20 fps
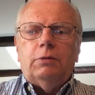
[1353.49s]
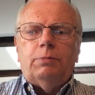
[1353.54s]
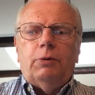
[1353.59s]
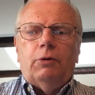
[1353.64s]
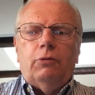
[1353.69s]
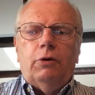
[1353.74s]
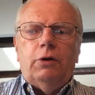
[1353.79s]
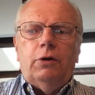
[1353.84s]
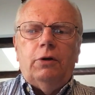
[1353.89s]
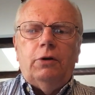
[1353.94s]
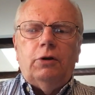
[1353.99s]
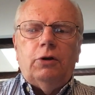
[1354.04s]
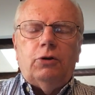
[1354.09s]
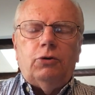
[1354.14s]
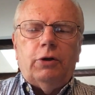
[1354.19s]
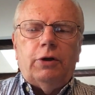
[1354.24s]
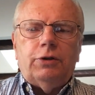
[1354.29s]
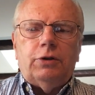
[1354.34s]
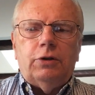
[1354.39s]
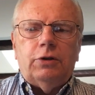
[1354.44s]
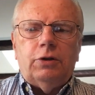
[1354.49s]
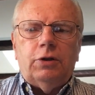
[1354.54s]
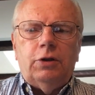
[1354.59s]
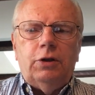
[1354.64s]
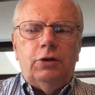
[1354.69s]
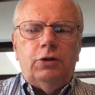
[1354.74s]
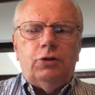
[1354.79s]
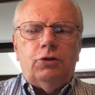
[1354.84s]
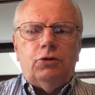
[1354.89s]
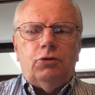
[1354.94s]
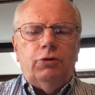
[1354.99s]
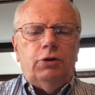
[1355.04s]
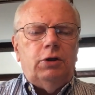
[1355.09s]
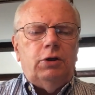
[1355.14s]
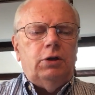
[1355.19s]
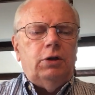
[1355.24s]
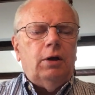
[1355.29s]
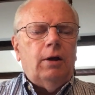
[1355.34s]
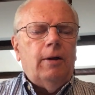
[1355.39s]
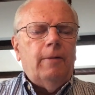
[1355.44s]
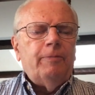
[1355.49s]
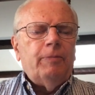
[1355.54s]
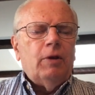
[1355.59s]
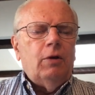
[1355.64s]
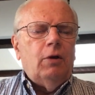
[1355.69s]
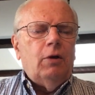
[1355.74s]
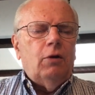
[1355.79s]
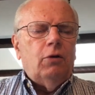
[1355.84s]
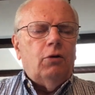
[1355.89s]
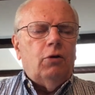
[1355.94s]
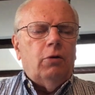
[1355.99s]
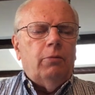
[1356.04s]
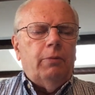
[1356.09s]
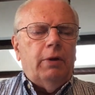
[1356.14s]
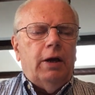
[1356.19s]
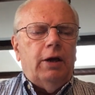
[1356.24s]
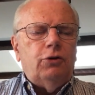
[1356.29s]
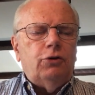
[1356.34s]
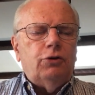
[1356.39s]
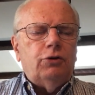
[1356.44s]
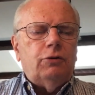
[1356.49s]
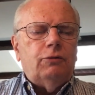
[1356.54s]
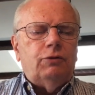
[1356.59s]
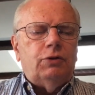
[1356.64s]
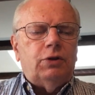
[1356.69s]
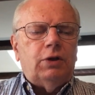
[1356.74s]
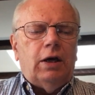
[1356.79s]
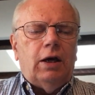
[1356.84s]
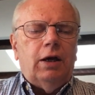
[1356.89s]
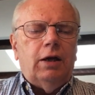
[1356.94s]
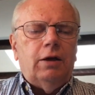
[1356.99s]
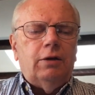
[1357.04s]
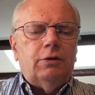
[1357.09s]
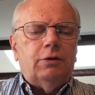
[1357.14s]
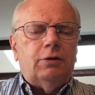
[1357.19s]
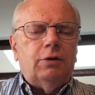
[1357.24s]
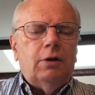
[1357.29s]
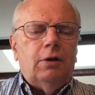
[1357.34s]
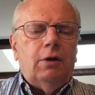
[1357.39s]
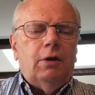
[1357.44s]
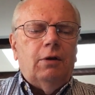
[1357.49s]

but when it addresses history or matters of science,